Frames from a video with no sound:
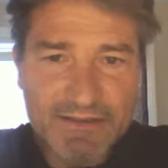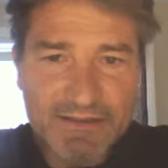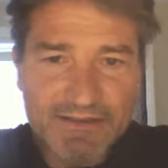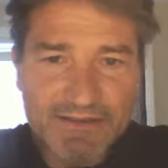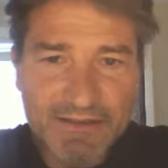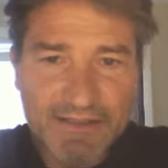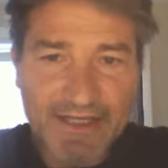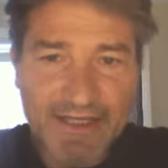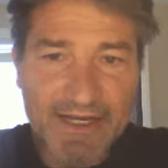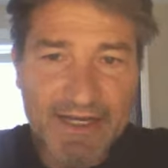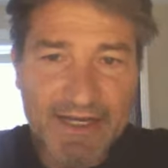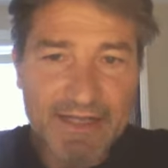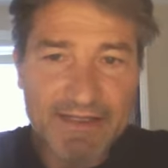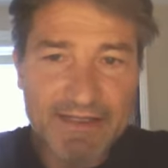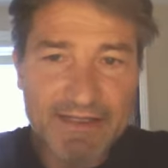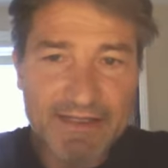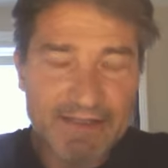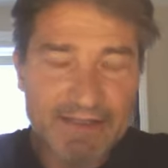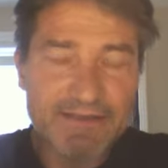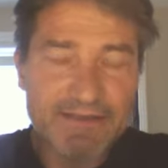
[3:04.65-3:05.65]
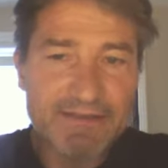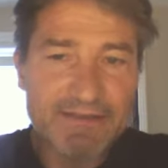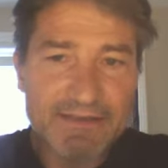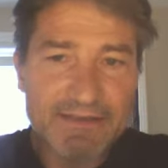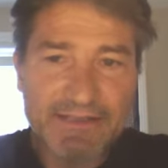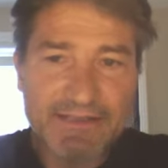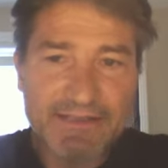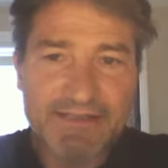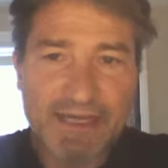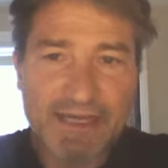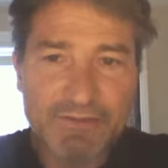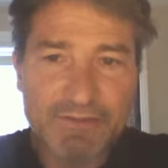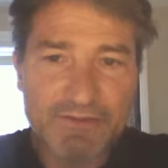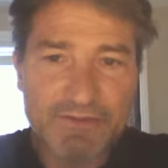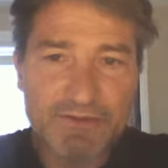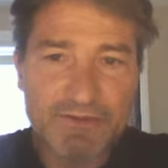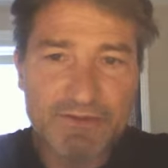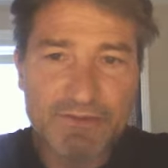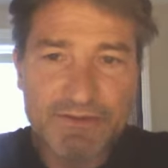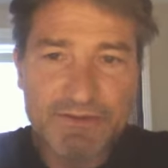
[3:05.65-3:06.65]
that anything is
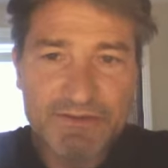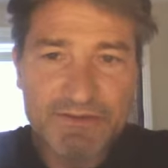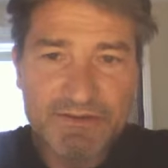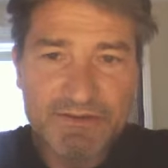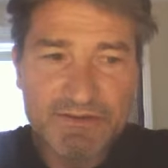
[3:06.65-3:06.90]
absolute?